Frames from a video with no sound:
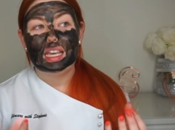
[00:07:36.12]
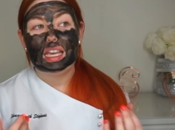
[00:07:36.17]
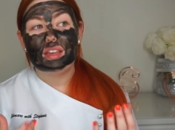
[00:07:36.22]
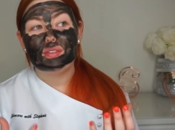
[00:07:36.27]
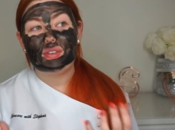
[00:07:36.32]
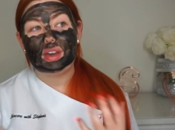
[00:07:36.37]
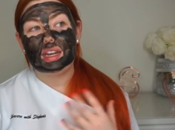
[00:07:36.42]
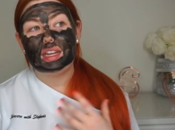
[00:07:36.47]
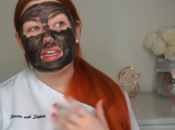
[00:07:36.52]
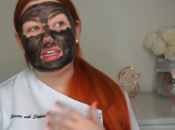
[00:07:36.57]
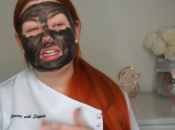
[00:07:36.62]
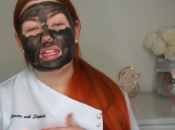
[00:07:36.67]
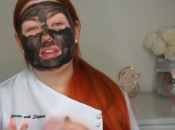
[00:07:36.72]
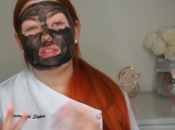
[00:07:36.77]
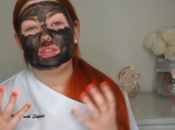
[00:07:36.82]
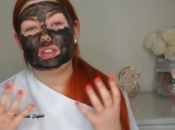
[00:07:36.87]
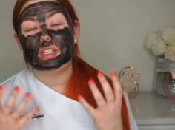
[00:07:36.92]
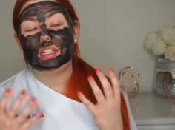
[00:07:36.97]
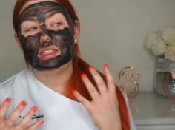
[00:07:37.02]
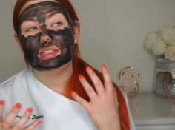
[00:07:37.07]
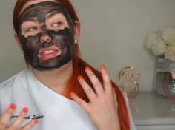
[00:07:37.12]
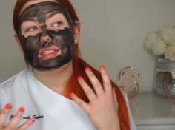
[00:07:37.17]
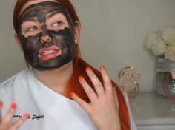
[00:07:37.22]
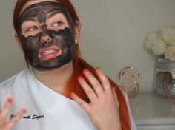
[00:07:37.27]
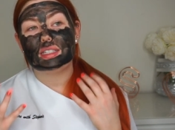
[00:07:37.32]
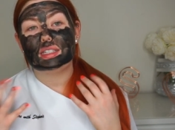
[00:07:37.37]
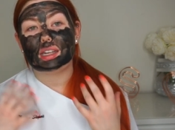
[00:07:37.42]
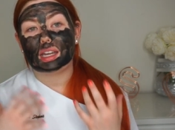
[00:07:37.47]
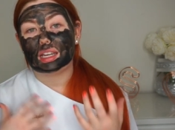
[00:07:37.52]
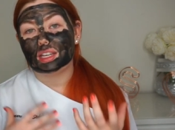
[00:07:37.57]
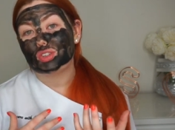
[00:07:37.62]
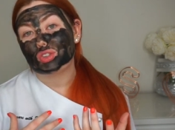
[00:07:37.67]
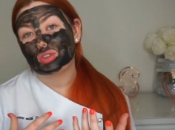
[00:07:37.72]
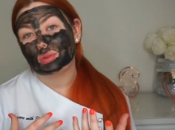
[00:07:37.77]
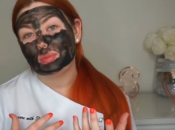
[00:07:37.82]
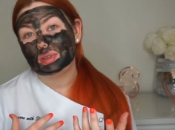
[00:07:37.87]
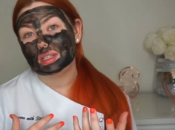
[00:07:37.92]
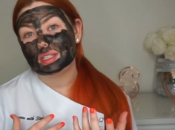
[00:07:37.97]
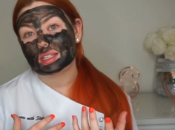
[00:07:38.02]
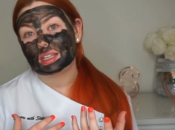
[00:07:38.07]
if anything, it feels nice
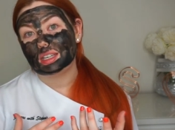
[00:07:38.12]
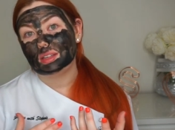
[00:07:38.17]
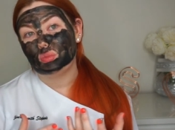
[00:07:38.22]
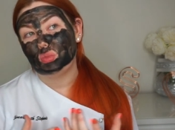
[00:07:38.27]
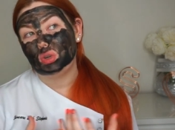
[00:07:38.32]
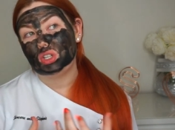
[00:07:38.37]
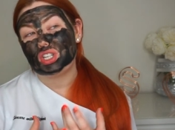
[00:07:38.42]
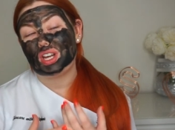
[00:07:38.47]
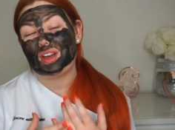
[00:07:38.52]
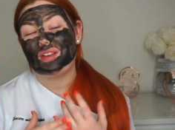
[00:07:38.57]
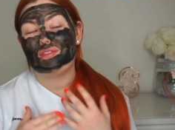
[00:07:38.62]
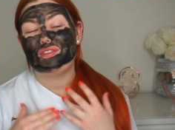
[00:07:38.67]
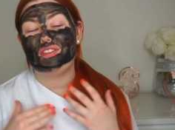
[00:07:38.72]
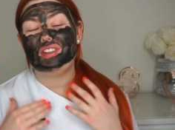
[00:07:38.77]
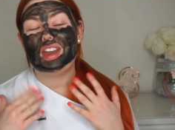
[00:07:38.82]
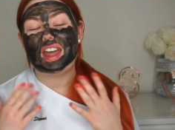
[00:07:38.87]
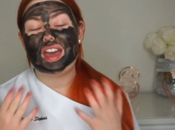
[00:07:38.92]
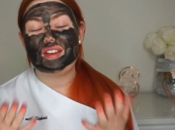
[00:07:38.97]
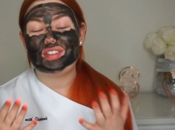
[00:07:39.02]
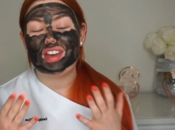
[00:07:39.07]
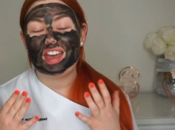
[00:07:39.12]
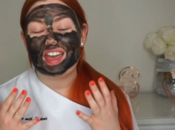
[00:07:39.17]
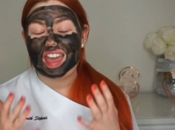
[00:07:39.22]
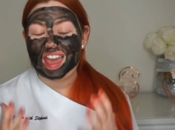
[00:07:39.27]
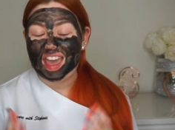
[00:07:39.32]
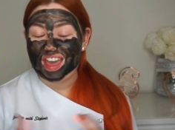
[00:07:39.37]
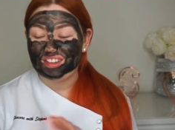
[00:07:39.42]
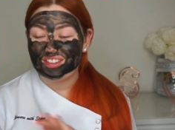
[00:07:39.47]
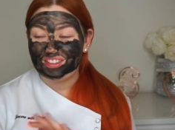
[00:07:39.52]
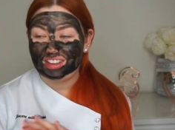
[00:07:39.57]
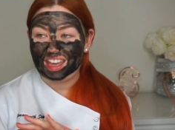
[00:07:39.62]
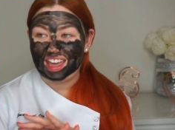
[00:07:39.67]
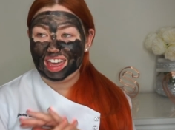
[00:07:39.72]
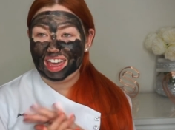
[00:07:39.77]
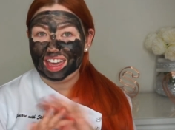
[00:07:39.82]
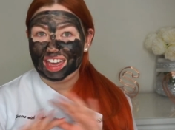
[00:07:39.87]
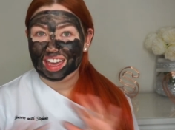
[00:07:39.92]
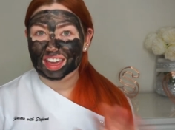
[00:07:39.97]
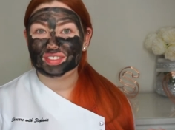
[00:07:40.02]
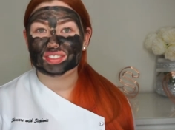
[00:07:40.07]
on my skin, which I've never
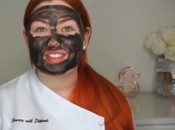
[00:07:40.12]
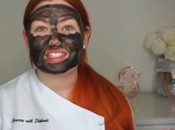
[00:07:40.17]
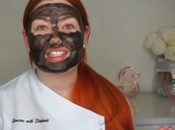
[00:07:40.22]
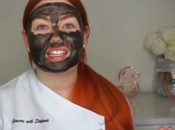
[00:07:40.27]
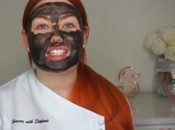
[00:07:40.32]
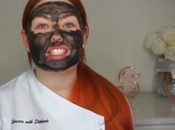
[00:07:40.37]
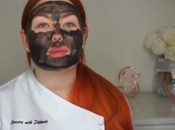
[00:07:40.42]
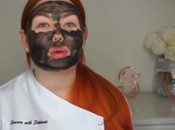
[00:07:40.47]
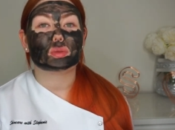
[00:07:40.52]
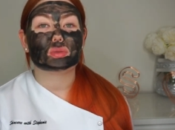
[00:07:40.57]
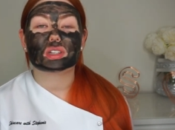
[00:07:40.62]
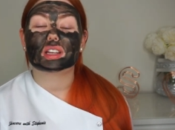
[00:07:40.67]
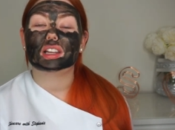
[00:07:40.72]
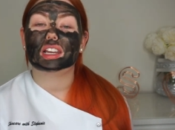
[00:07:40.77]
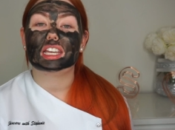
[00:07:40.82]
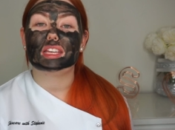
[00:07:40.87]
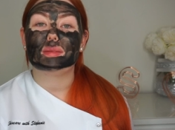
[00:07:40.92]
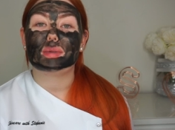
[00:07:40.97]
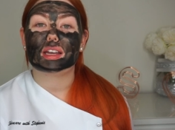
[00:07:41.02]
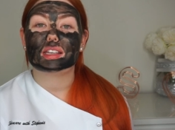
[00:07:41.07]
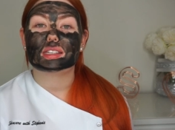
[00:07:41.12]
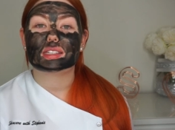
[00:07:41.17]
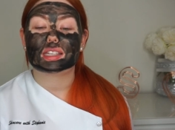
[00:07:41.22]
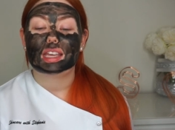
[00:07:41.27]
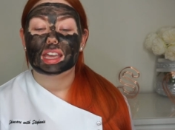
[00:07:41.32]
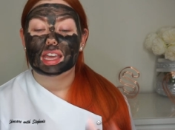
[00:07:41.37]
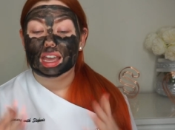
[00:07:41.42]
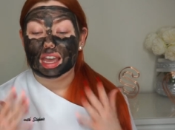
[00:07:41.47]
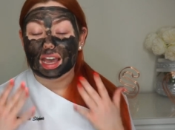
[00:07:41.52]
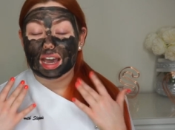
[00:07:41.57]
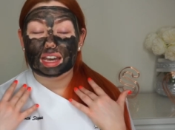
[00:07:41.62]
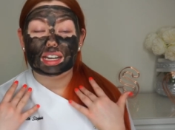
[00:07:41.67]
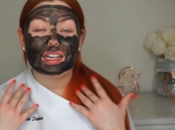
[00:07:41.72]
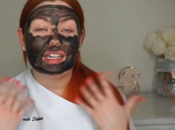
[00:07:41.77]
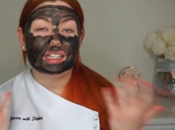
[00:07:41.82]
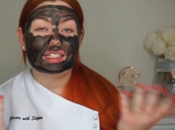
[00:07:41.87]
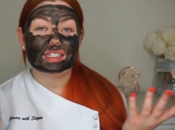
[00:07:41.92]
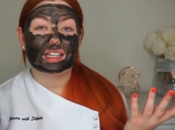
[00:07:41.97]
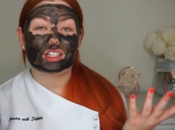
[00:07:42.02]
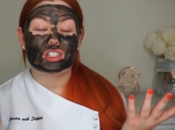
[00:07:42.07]
ever said about a clay mask, and it
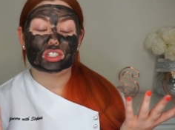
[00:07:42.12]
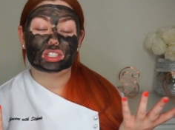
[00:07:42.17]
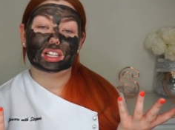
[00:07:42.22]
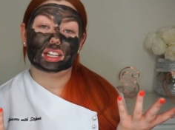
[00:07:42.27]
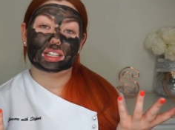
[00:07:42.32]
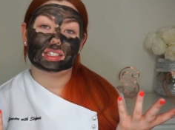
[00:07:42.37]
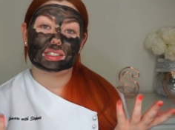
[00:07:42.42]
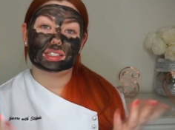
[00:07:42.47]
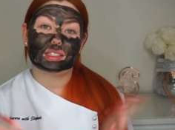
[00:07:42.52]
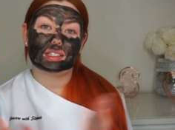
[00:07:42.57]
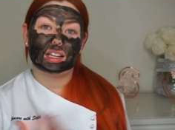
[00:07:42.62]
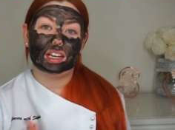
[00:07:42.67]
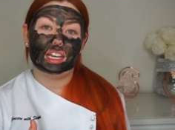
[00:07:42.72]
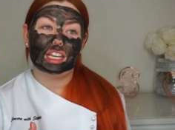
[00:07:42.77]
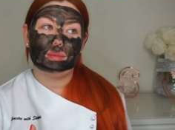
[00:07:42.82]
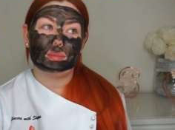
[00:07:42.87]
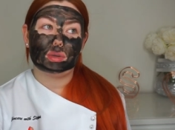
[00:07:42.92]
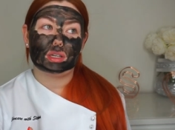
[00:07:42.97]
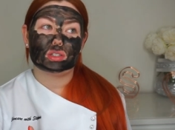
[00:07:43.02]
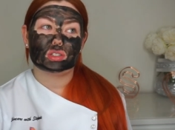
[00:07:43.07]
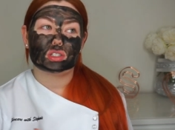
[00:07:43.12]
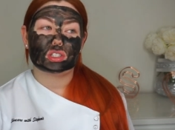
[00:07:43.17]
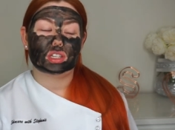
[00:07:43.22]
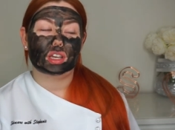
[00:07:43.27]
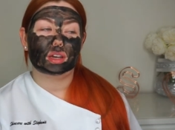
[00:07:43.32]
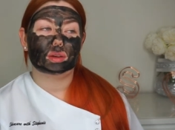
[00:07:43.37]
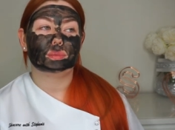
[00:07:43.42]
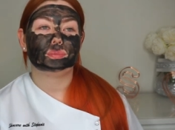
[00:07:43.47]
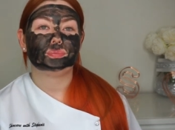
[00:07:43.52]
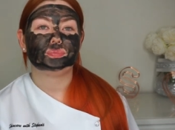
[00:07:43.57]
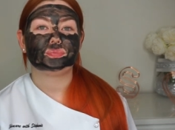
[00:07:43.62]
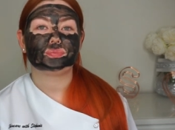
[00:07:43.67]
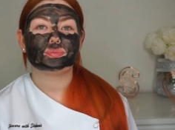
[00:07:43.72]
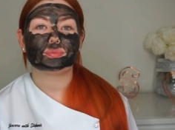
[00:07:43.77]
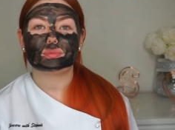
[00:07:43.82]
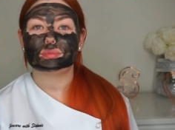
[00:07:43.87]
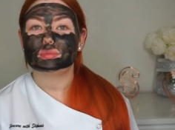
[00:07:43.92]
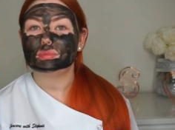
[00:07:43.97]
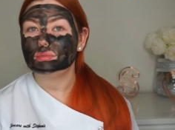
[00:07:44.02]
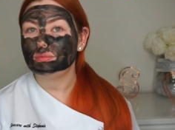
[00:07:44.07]
is actually classed as a clay mask. So
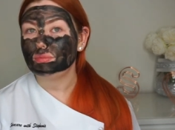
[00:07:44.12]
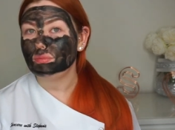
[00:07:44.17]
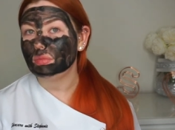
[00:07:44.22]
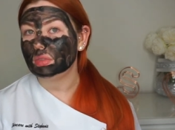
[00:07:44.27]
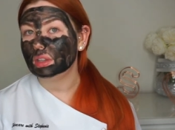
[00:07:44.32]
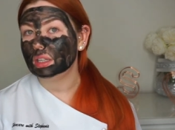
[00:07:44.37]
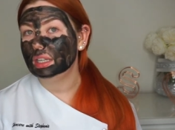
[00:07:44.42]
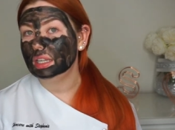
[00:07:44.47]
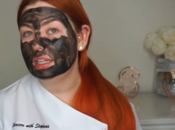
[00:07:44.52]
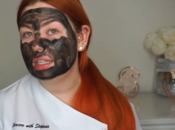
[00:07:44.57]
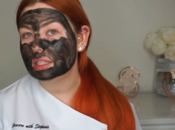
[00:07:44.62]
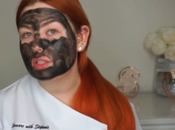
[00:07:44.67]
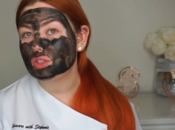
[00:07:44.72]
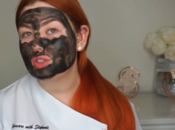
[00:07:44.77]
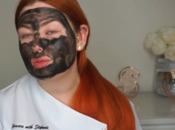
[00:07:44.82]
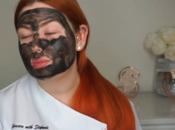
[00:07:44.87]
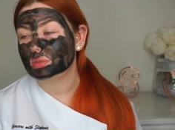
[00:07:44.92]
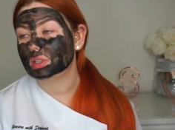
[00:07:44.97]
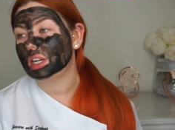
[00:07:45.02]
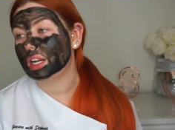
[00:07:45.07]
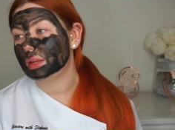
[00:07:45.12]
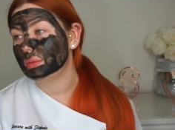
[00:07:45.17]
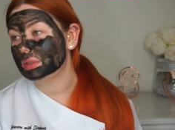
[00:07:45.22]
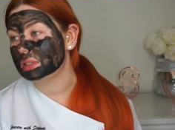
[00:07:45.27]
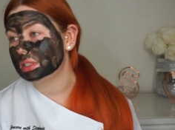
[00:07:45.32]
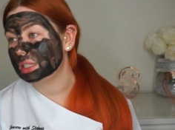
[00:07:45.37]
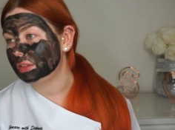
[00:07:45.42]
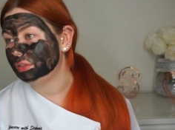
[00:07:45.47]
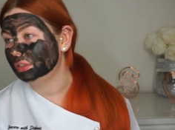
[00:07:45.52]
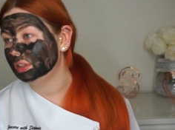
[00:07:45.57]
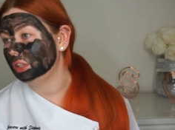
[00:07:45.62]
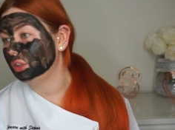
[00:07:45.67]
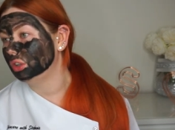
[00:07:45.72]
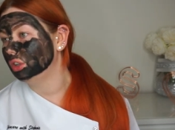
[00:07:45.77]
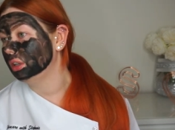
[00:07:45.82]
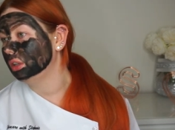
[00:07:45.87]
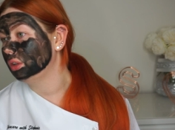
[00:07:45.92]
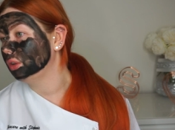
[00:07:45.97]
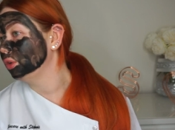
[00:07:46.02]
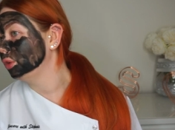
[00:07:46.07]
it is something I will definitely
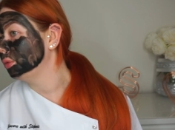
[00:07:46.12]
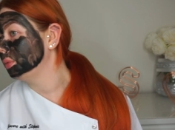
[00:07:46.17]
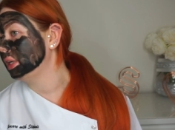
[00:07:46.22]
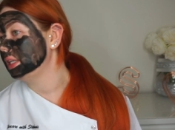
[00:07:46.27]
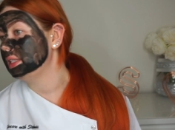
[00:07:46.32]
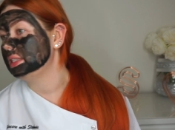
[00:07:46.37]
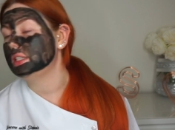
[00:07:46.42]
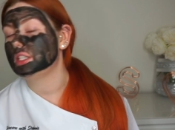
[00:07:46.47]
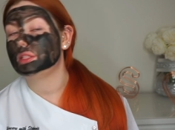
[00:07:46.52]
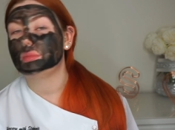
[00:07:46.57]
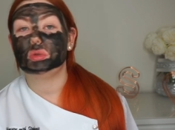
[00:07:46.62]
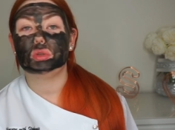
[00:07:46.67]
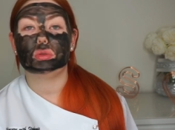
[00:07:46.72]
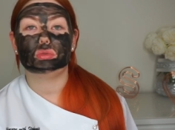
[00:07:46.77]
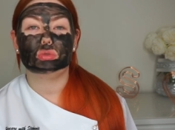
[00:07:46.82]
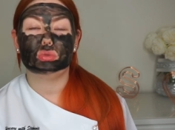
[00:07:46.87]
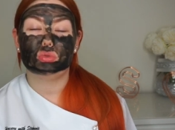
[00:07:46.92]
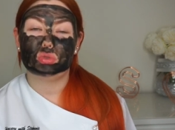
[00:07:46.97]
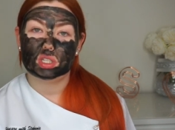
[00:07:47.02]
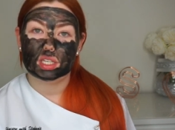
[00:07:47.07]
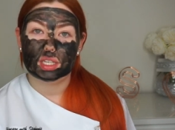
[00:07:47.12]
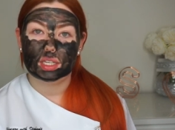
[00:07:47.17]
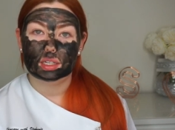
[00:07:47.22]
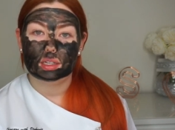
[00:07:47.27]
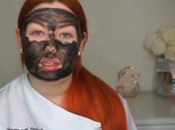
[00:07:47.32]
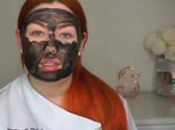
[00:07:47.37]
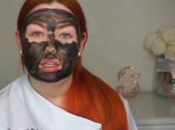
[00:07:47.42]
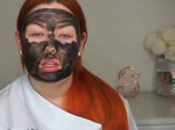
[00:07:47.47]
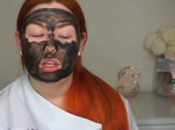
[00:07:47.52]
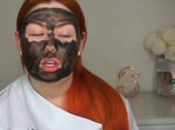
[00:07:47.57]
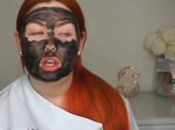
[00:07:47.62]
incorporate into my routine.